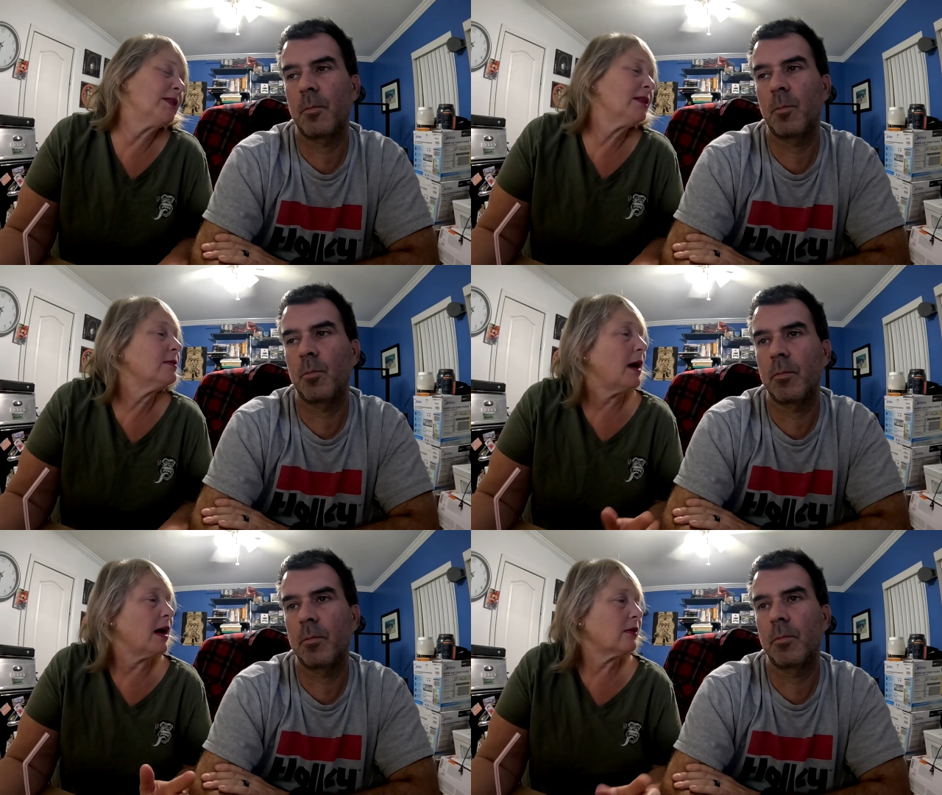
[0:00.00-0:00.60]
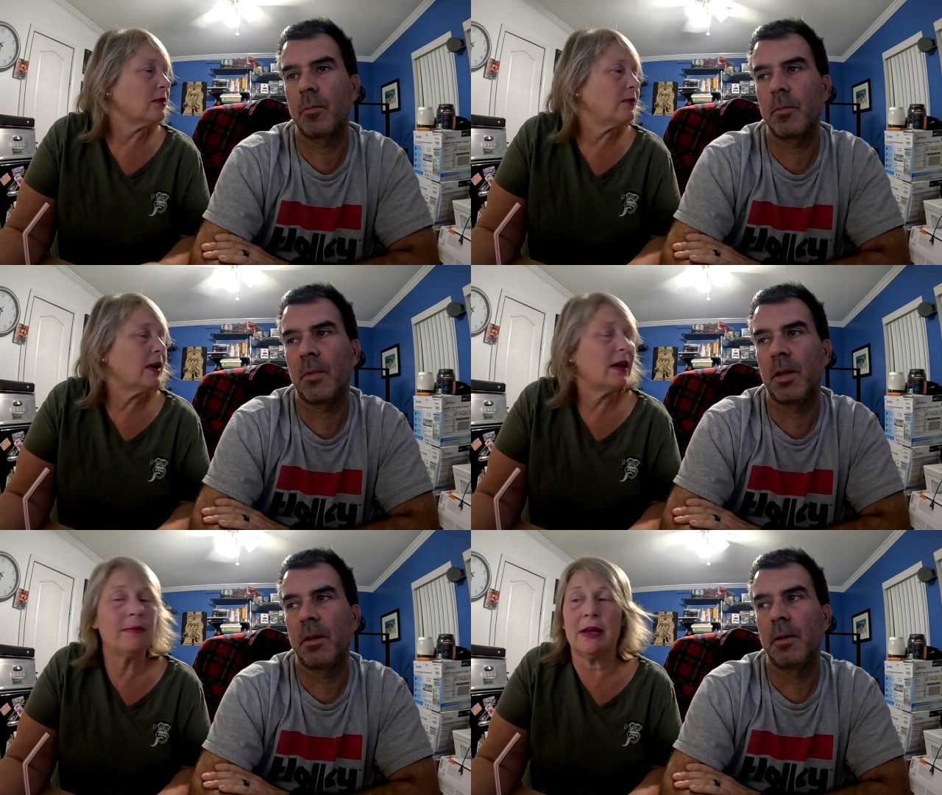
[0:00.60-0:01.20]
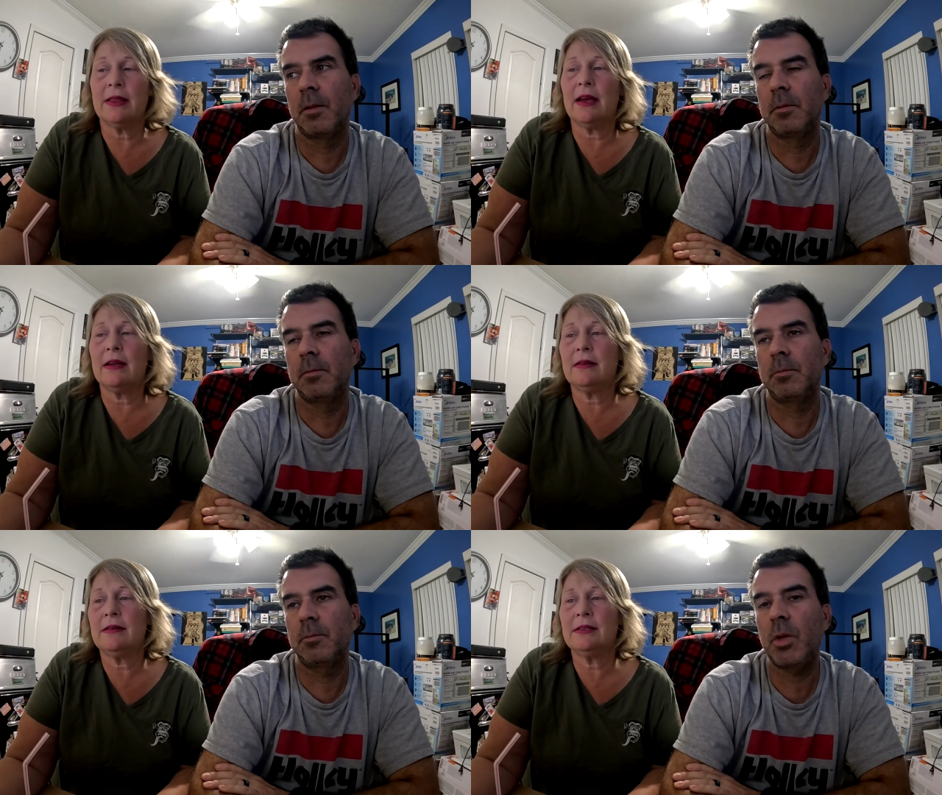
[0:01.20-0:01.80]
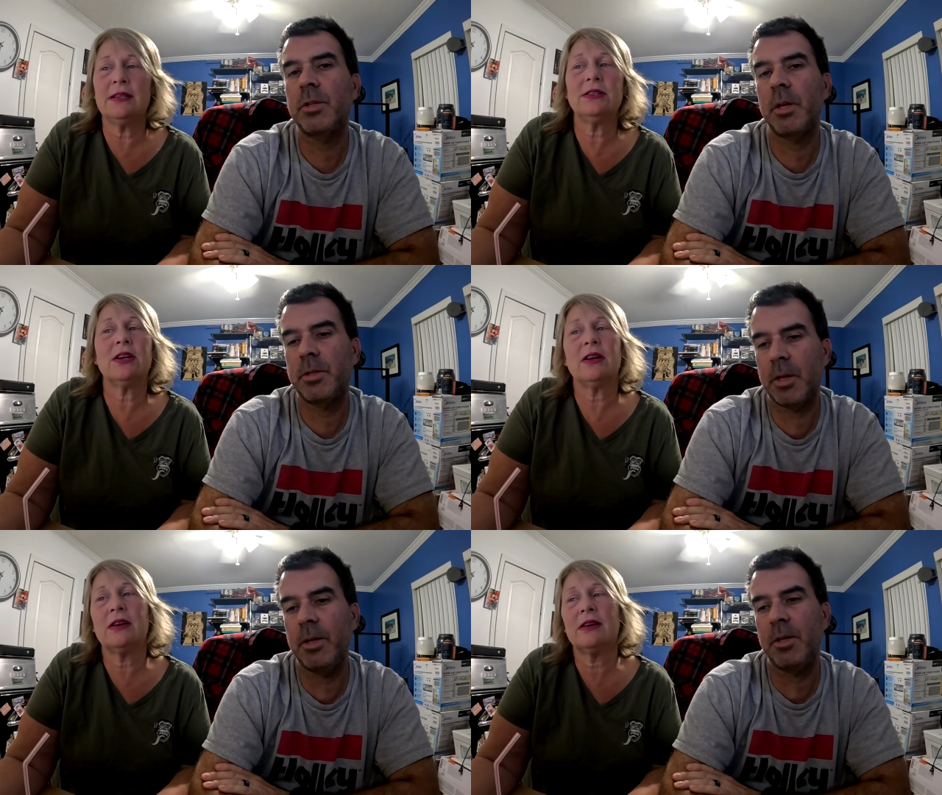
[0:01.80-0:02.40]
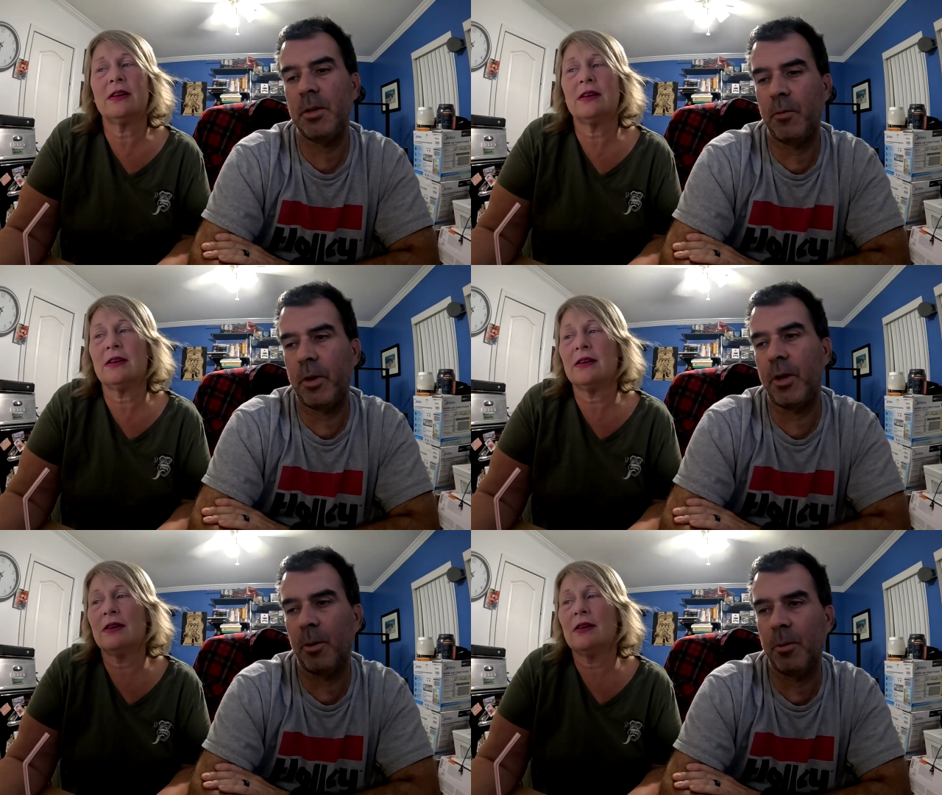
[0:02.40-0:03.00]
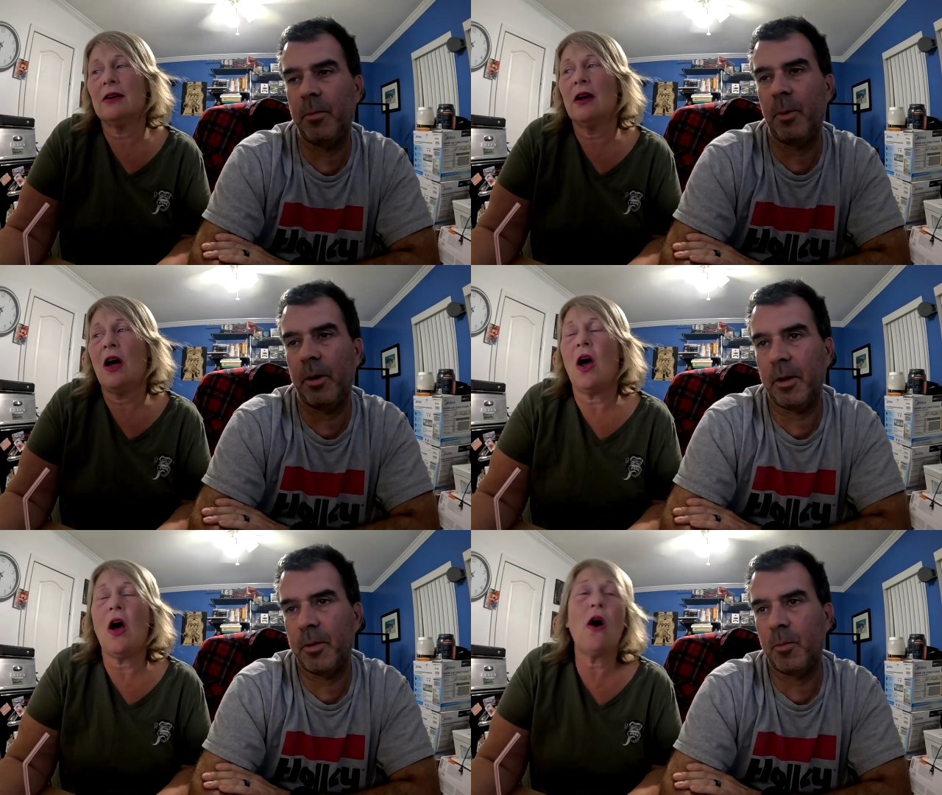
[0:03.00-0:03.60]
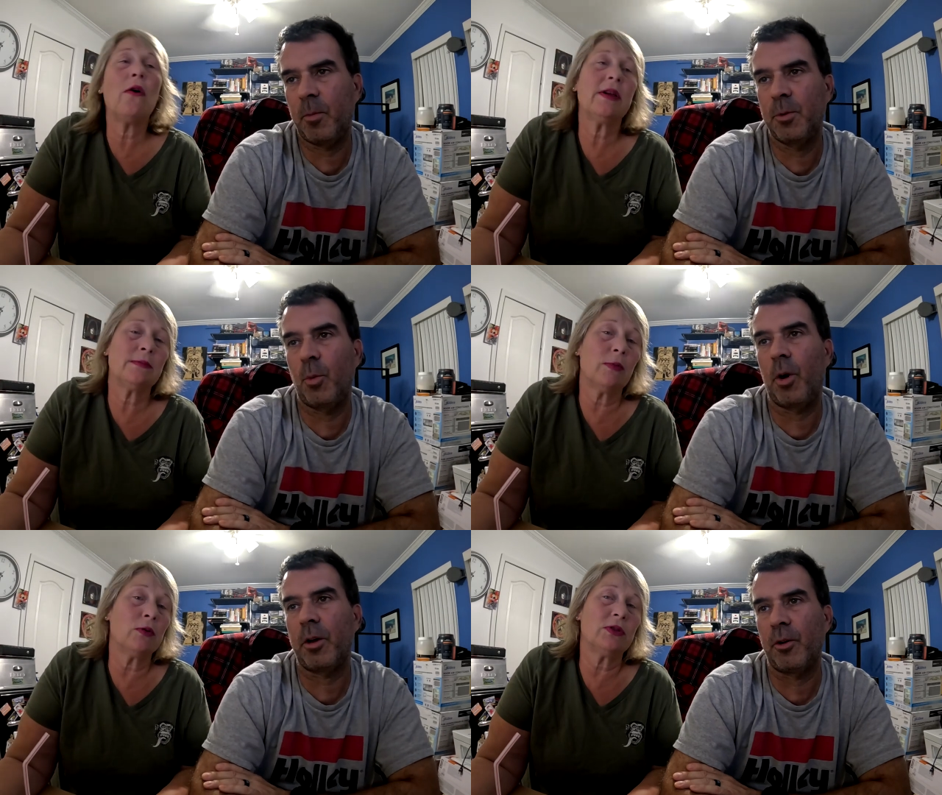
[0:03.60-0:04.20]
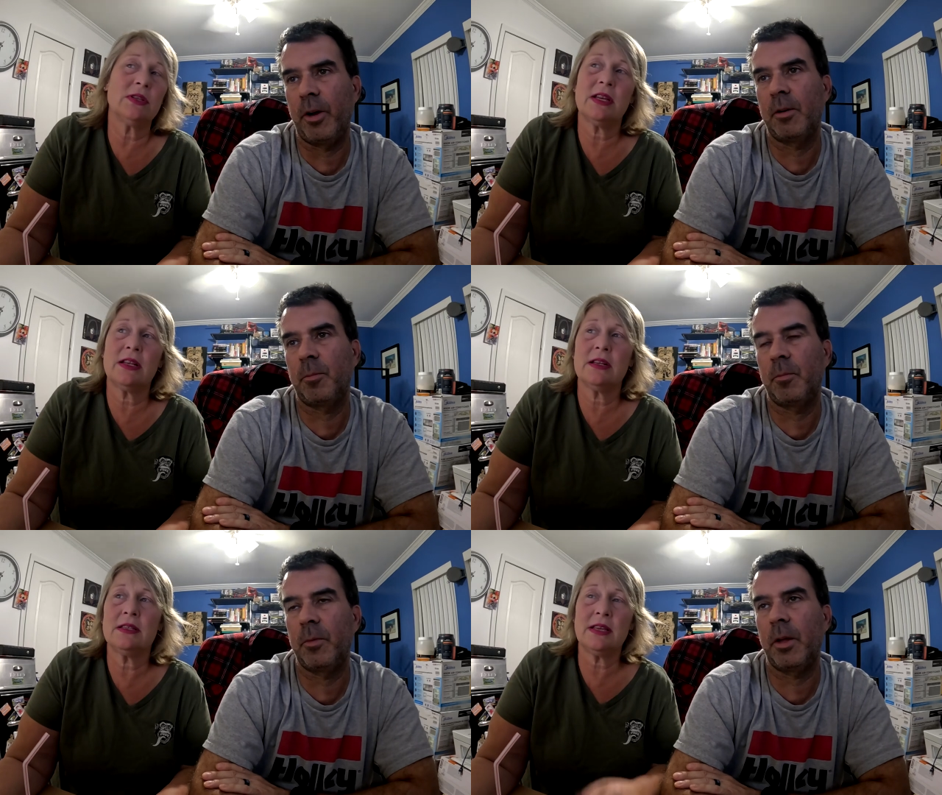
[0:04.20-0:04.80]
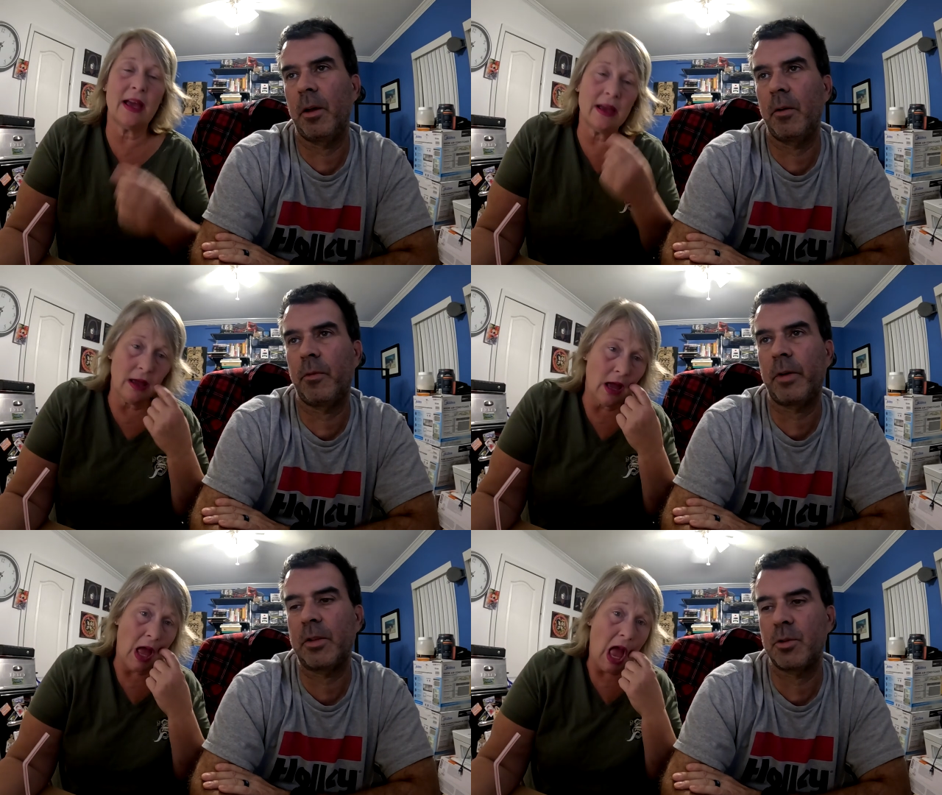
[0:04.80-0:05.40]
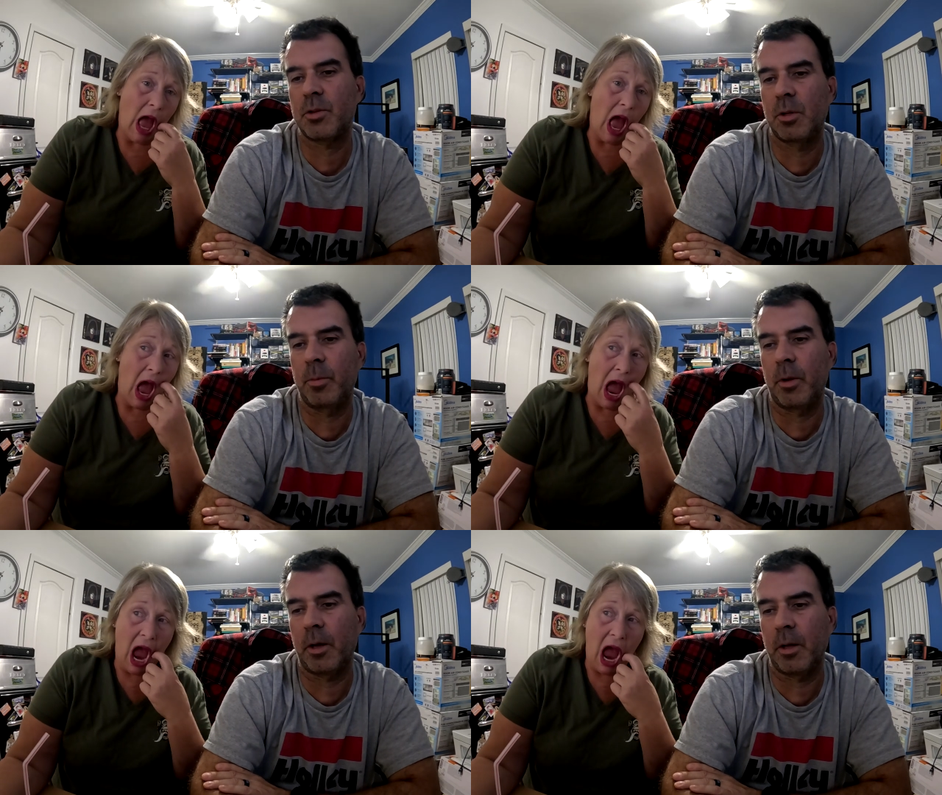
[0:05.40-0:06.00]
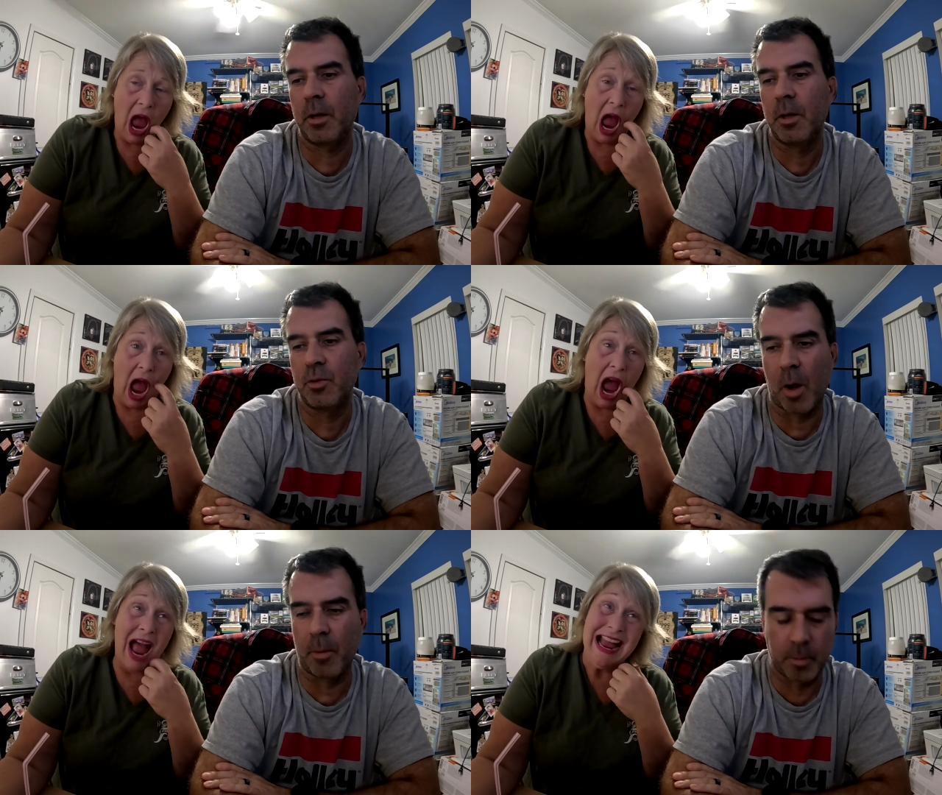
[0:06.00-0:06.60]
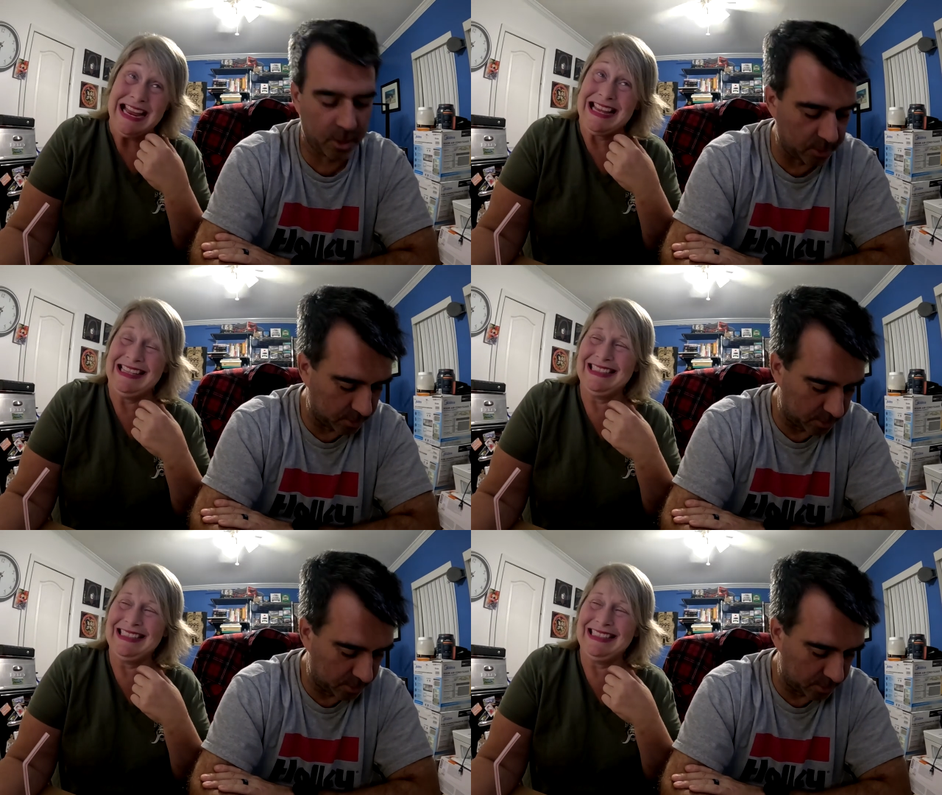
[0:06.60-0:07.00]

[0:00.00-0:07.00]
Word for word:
Speaker 1: was a debacle. You forgot about that. It's it's,
Speaker 2: it's, in the video where I oh his motion around. sickness. Yeah, yeah. I forgot the stupid uh, Dramamine.